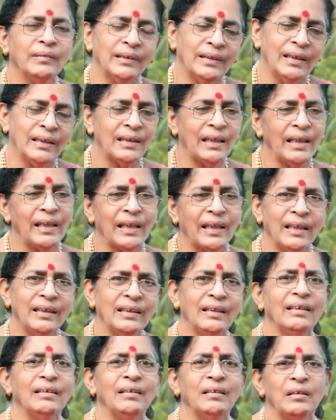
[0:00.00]
Just like
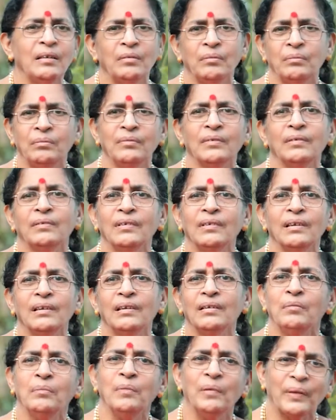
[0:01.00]
a
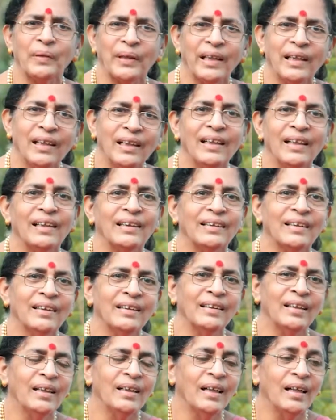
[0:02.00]
mocking like
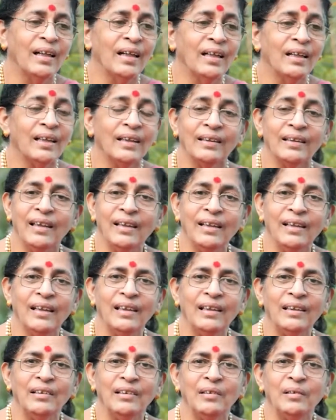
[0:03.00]
that. Then
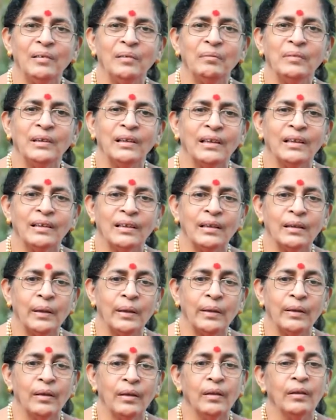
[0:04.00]
I told my teacher
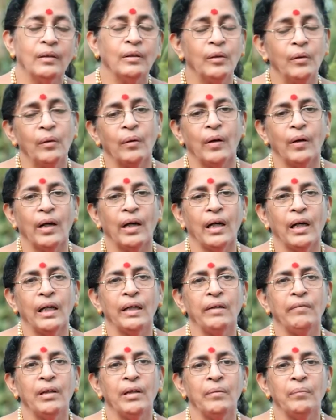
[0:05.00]
that, no,
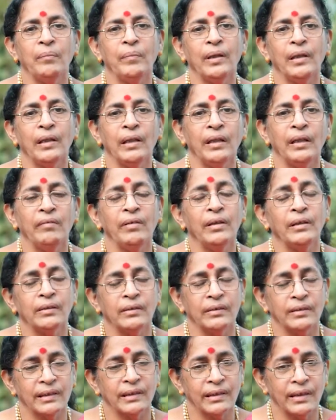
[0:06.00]
I will
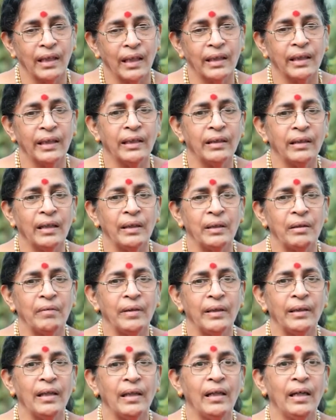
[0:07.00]
study
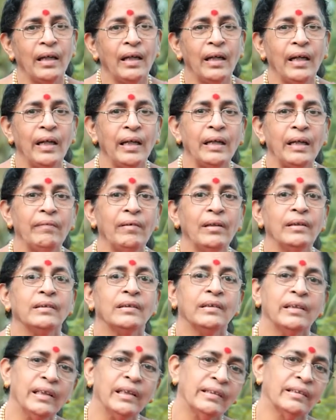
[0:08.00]
Ayurveda and I will
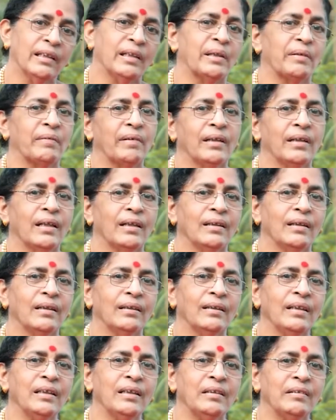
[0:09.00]
teach Ayurveda.
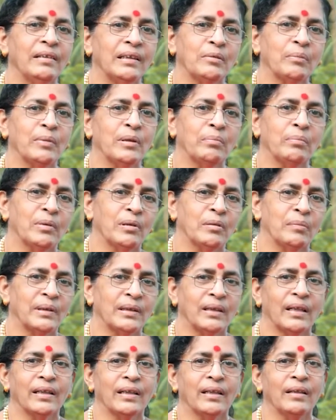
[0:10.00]
That is my
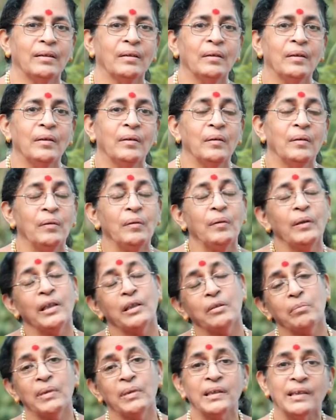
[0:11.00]
promise like that. Oh,
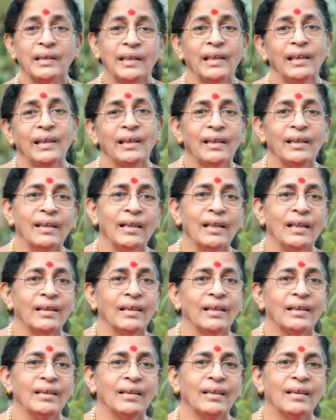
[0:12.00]
let me see, like
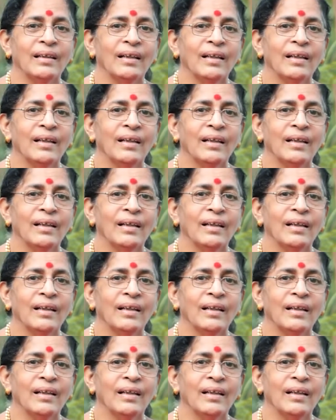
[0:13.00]
that.